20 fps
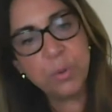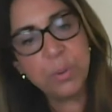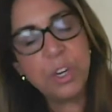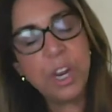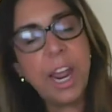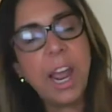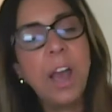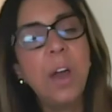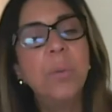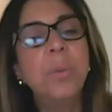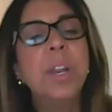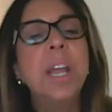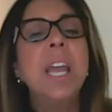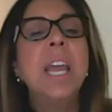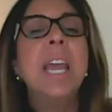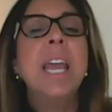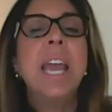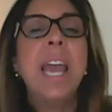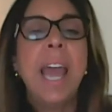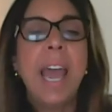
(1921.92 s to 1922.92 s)
go down
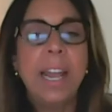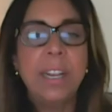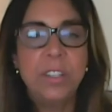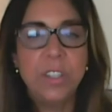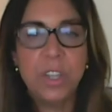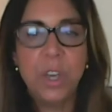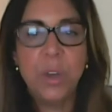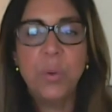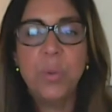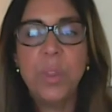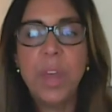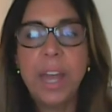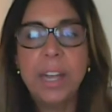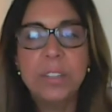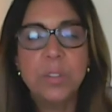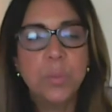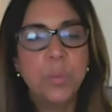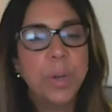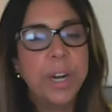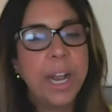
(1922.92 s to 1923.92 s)
and so
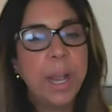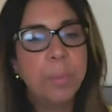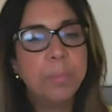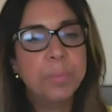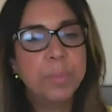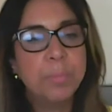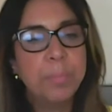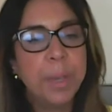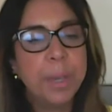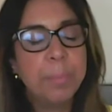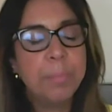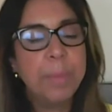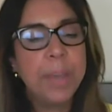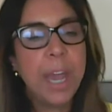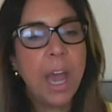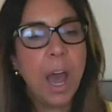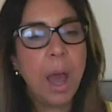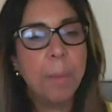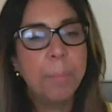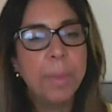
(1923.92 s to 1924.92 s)
that's what helps pick
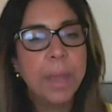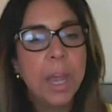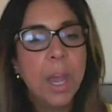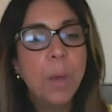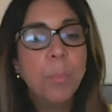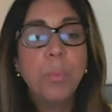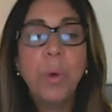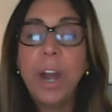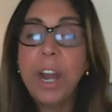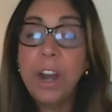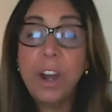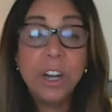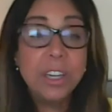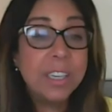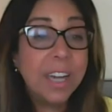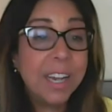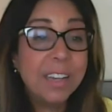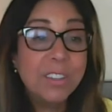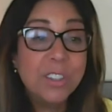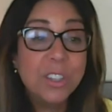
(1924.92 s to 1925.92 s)
me up
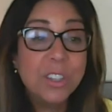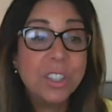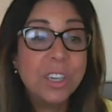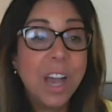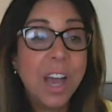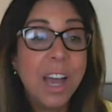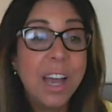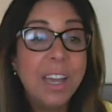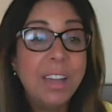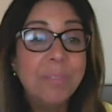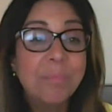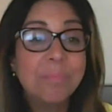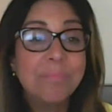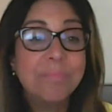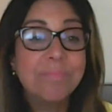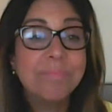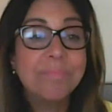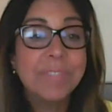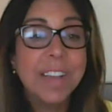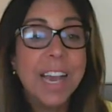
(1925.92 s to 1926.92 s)
prioritize your
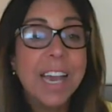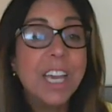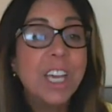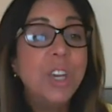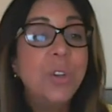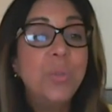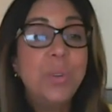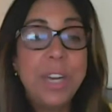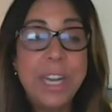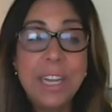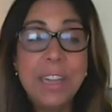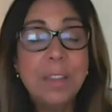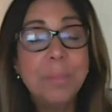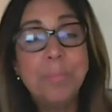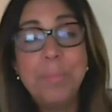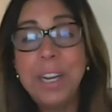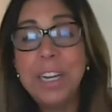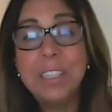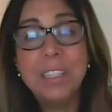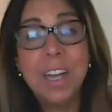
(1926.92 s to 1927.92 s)
time you need the
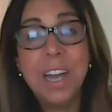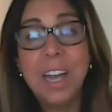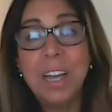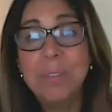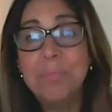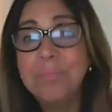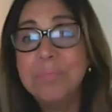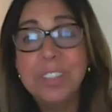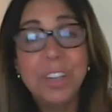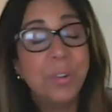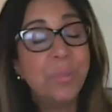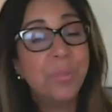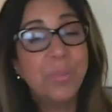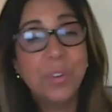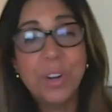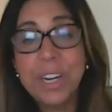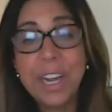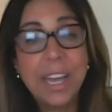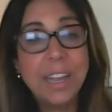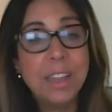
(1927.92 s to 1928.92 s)
me time. Don't
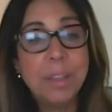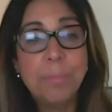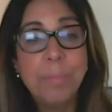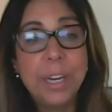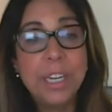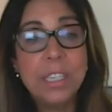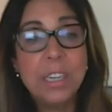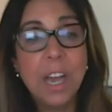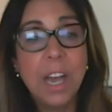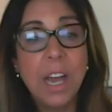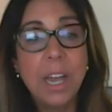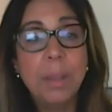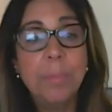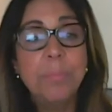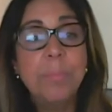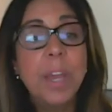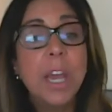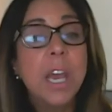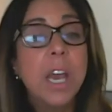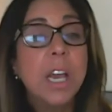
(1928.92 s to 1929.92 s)
forget the me
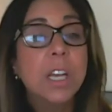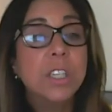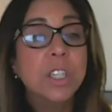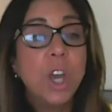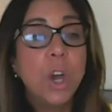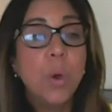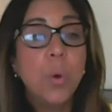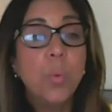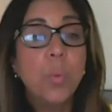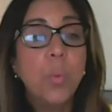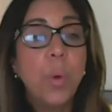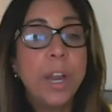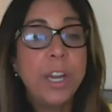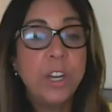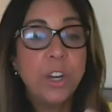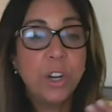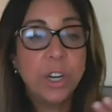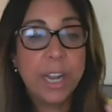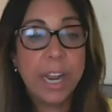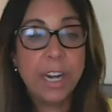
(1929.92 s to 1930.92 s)
time. So
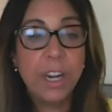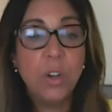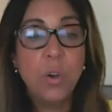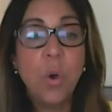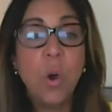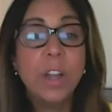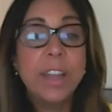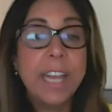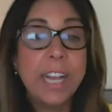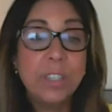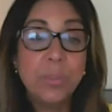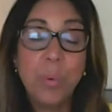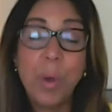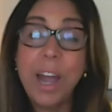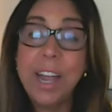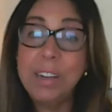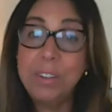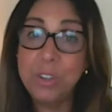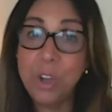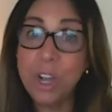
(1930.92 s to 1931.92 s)
when you're getting caught, that's
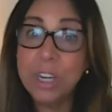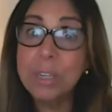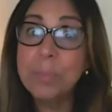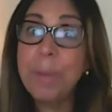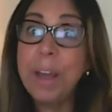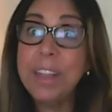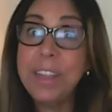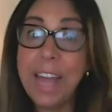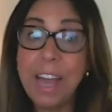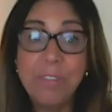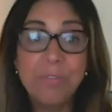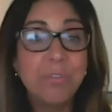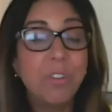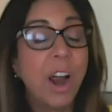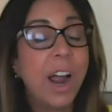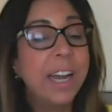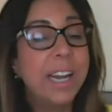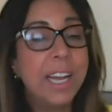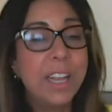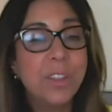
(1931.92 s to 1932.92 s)
why I talked about that
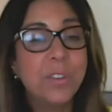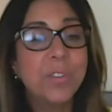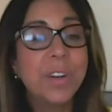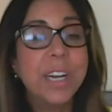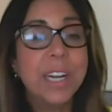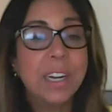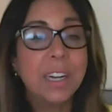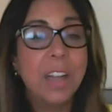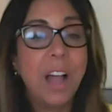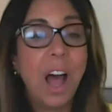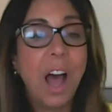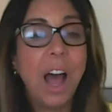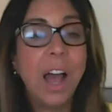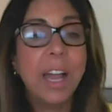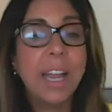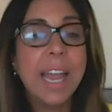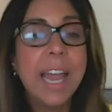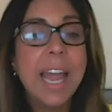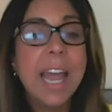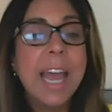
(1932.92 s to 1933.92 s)
Friday, three
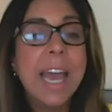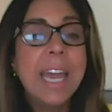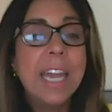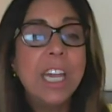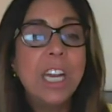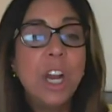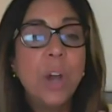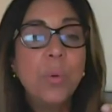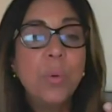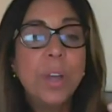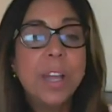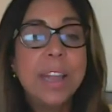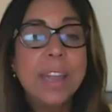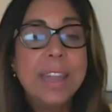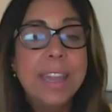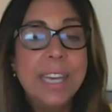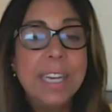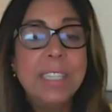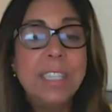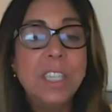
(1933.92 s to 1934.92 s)
o'clock. You know,
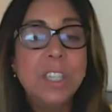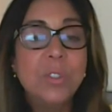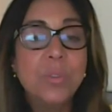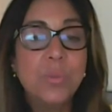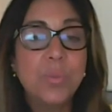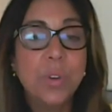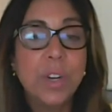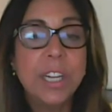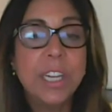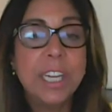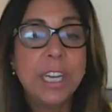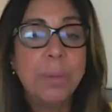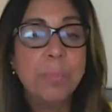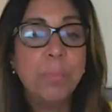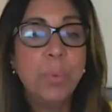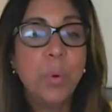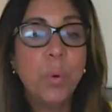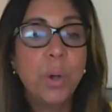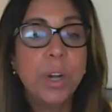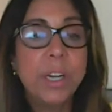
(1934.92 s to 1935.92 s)
this is really
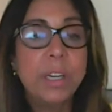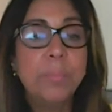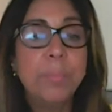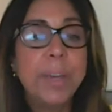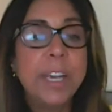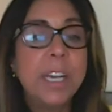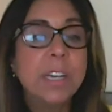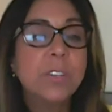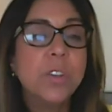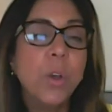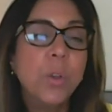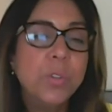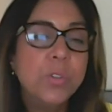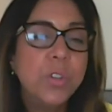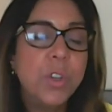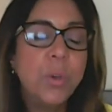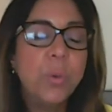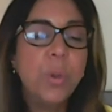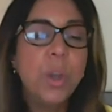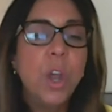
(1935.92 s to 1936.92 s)
important because
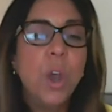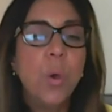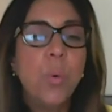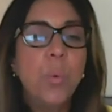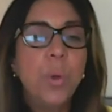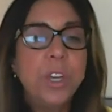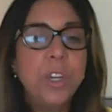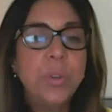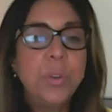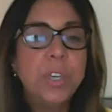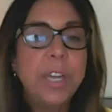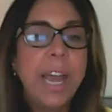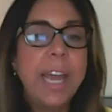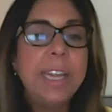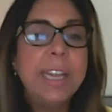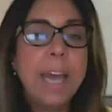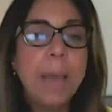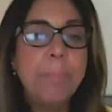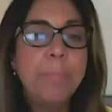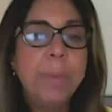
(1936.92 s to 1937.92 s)
also when you
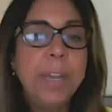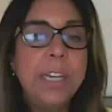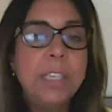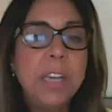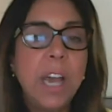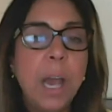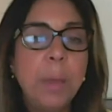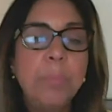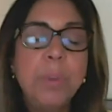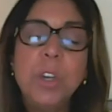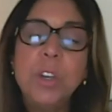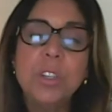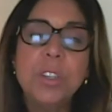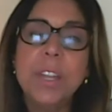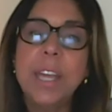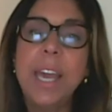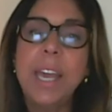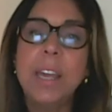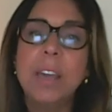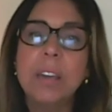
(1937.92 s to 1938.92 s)
take that me time, you
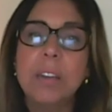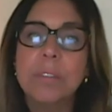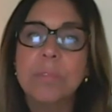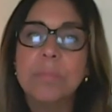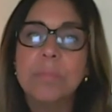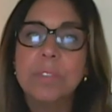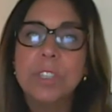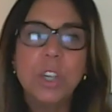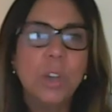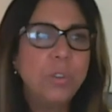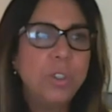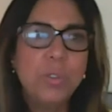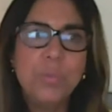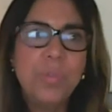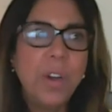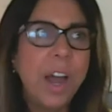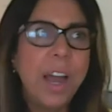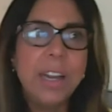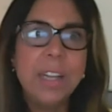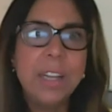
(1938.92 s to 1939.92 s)
could think, don't you
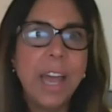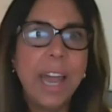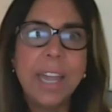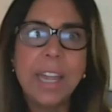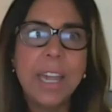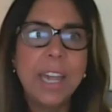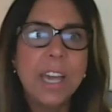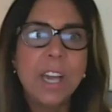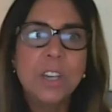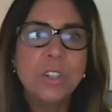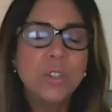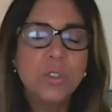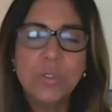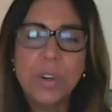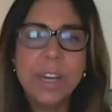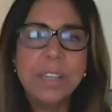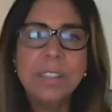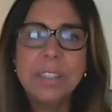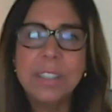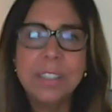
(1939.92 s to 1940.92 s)
find like
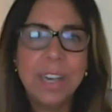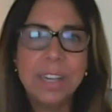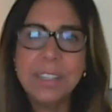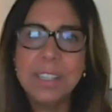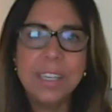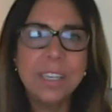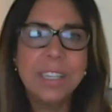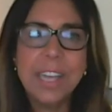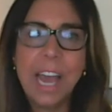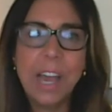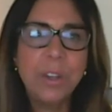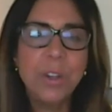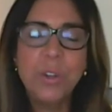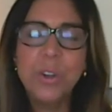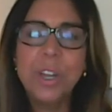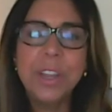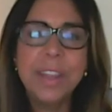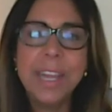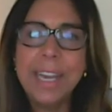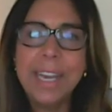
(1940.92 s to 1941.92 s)
stress doesn't allow you
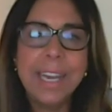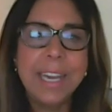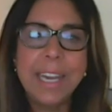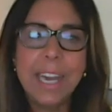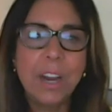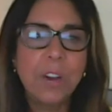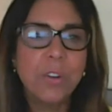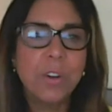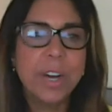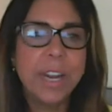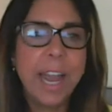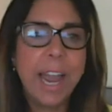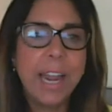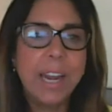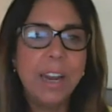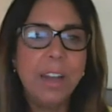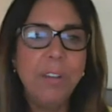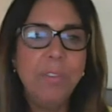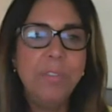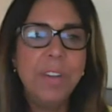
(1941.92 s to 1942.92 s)
to think and get
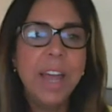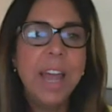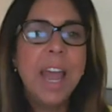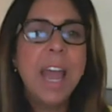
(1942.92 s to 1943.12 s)
creative?